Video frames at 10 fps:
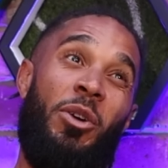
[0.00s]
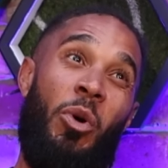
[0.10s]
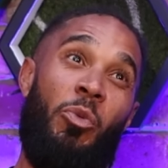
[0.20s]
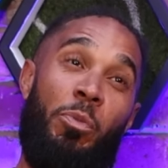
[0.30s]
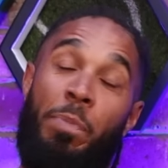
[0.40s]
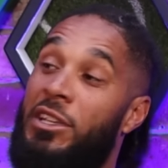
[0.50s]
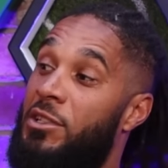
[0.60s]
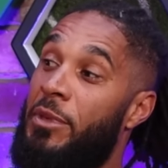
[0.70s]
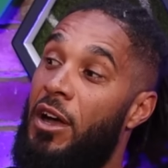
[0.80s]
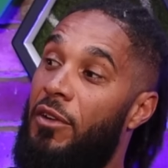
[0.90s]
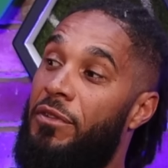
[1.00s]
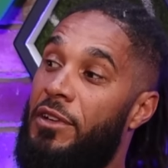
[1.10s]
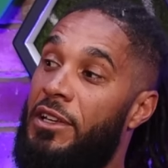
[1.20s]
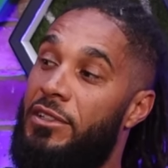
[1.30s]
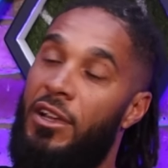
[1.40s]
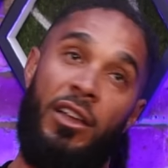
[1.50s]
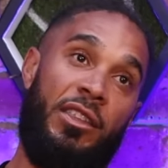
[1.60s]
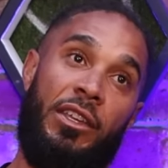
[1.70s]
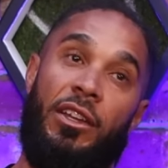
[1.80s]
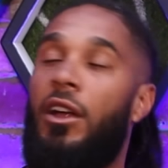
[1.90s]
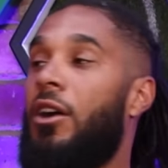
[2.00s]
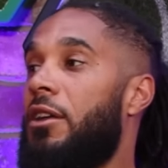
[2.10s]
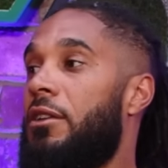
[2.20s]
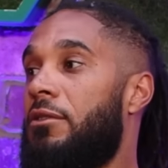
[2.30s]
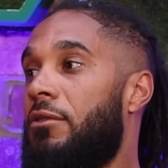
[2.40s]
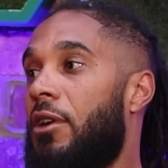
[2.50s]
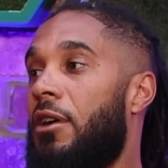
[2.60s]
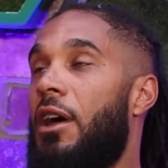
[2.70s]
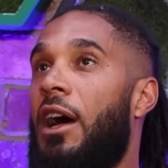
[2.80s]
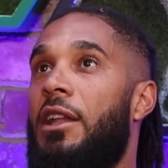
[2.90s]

And you know what will piss me off is I think you're lying, right?